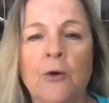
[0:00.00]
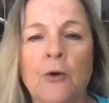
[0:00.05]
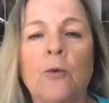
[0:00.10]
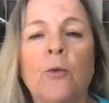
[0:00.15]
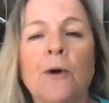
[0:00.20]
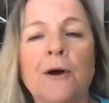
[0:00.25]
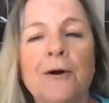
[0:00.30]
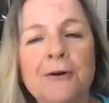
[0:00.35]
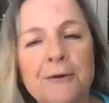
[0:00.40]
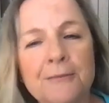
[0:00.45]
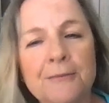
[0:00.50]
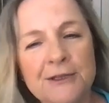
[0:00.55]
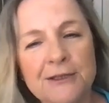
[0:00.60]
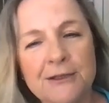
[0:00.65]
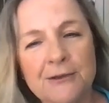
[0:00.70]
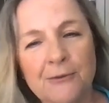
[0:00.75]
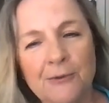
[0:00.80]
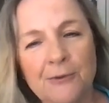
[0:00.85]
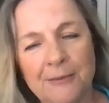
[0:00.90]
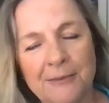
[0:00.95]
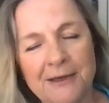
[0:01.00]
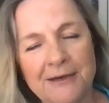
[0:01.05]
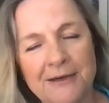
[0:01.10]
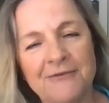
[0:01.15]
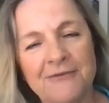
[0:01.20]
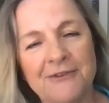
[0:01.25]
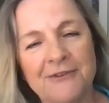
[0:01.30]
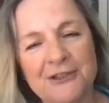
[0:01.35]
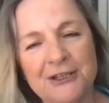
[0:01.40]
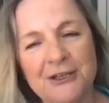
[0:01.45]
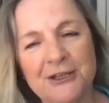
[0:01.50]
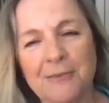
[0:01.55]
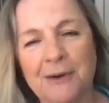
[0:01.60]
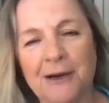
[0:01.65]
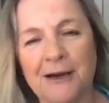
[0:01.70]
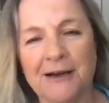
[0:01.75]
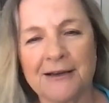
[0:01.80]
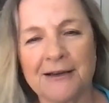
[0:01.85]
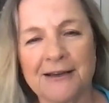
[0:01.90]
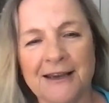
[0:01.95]
Welcome to the Women in Fishing
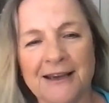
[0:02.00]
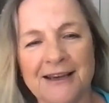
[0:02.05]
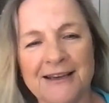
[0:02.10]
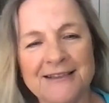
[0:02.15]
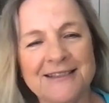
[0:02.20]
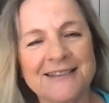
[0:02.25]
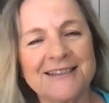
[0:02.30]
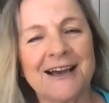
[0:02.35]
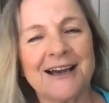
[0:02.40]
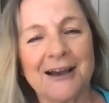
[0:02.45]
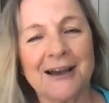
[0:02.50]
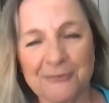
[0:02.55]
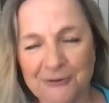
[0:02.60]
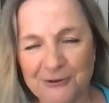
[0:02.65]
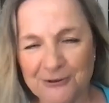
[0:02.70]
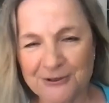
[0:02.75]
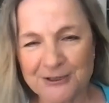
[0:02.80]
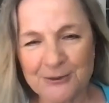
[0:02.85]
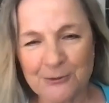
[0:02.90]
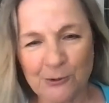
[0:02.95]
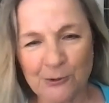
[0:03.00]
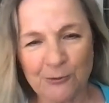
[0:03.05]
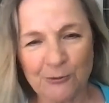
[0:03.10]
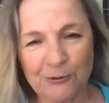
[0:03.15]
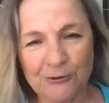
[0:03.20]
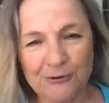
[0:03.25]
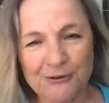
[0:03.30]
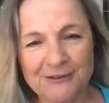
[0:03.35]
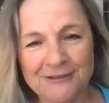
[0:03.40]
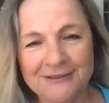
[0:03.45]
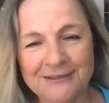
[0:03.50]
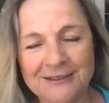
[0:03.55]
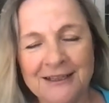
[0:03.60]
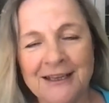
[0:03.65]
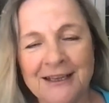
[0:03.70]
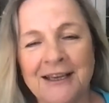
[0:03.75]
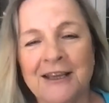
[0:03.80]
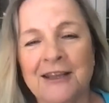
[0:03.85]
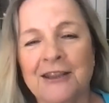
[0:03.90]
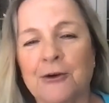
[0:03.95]
podcast. I'm Chris Woodward.
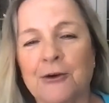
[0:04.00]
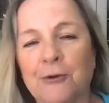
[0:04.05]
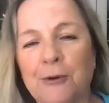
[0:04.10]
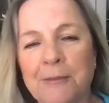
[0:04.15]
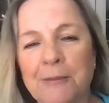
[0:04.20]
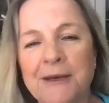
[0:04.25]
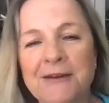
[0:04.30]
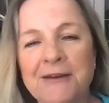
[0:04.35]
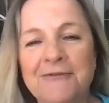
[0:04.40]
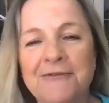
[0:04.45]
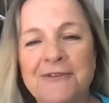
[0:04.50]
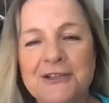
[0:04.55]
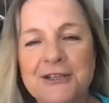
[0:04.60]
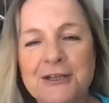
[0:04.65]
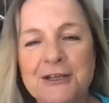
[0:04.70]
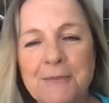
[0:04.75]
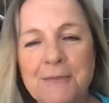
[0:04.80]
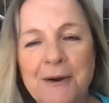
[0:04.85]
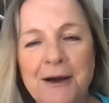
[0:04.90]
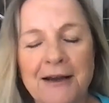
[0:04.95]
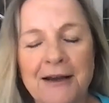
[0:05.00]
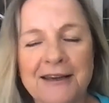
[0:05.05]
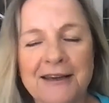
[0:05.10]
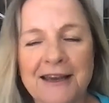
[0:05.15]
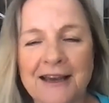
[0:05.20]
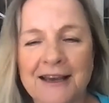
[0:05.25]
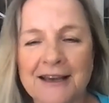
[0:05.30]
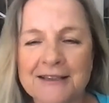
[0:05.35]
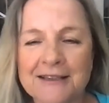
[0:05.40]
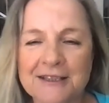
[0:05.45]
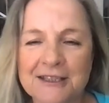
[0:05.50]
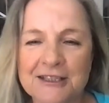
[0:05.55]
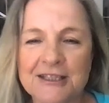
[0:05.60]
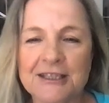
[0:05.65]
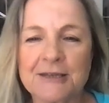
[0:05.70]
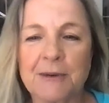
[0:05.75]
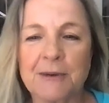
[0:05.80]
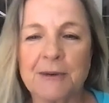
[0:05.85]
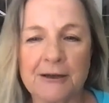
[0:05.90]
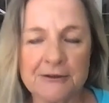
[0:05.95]
The Women in Fishing podcast is
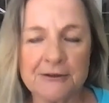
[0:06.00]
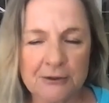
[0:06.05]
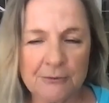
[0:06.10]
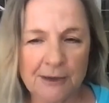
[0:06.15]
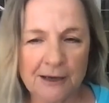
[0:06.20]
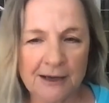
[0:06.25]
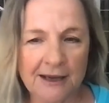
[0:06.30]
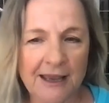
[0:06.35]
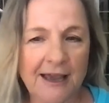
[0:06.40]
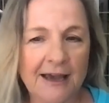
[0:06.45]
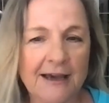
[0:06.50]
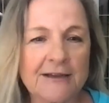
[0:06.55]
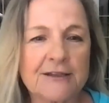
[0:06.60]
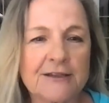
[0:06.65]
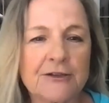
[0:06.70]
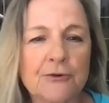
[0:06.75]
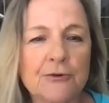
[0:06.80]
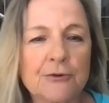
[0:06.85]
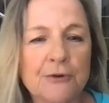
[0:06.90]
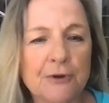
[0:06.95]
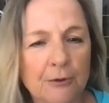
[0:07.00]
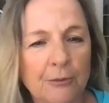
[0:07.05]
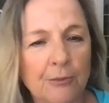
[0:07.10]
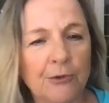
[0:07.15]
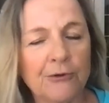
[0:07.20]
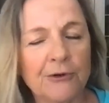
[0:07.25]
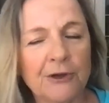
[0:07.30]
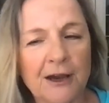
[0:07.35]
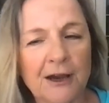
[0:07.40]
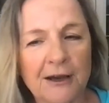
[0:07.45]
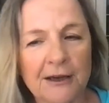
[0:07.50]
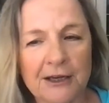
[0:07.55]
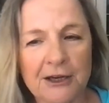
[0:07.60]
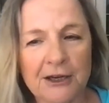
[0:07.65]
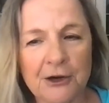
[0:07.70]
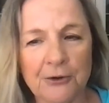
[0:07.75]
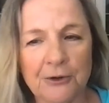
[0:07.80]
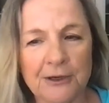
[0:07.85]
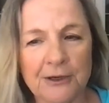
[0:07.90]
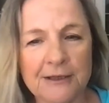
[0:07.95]
sponsored by AkzoNobel Yacht
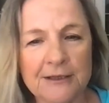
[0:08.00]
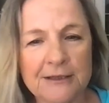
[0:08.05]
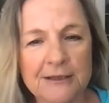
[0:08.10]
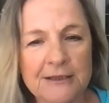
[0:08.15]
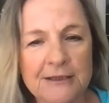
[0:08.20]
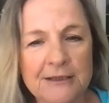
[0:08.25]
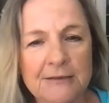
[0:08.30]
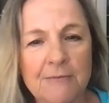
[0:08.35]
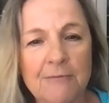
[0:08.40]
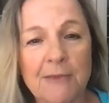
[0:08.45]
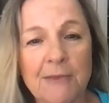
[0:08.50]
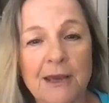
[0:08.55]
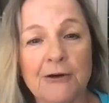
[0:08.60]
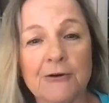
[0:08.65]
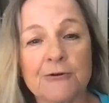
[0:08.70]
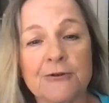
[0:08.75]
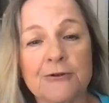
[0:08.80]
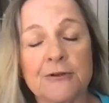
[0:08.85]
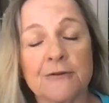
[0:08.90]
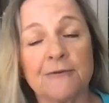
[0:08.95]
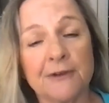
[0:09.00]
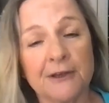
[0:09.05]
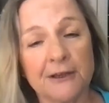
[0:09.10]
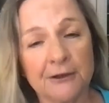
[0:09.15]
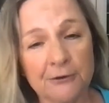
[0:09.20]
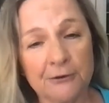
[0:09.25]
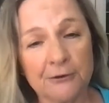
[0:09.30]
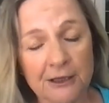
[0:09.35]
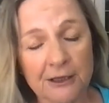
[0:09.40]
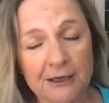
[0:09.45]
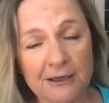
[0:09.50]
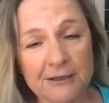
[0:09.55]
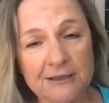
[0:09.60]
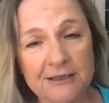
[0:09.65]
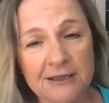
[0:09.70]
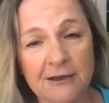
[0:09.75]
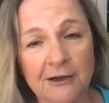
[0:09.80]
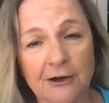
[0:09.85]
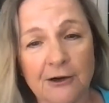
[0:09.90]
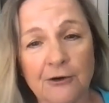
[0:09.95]
Coatings, makers of
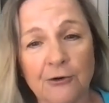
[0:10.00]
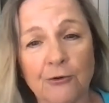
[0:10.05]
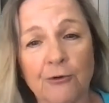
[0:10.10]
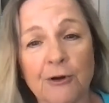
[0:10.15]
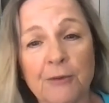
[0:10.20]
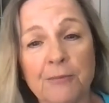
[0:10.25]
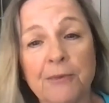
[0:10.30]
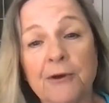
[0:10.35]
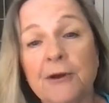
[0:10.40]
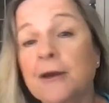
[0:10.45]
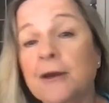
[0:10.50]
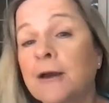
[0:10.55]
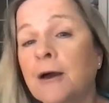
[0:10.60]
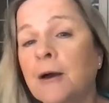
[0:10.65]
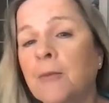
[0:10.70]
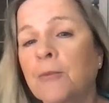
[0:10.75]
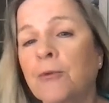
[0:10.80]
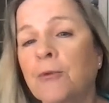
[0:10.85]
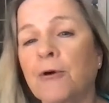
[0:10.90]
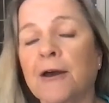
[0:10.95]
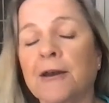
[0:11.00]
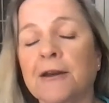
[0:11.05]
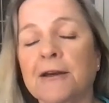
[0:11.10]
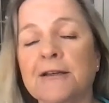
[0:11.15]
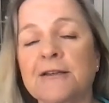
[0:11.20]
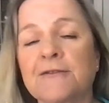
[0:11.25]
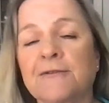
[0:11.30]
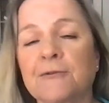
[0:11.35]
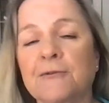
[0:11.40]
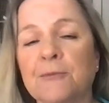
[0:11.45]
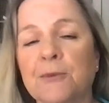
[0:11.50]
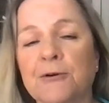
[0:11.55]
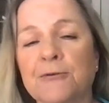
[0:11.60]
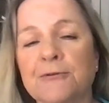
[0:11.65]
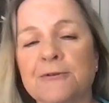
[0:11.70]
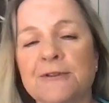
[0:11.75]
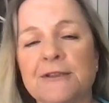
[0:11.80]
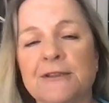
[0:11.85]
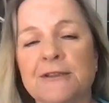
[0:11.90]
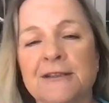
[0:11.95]
Interlux and Awlgrip products for
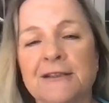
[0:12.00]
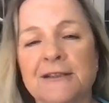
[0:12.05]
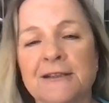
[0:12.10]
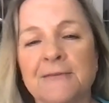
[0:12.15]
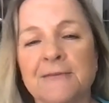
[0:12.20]
boats.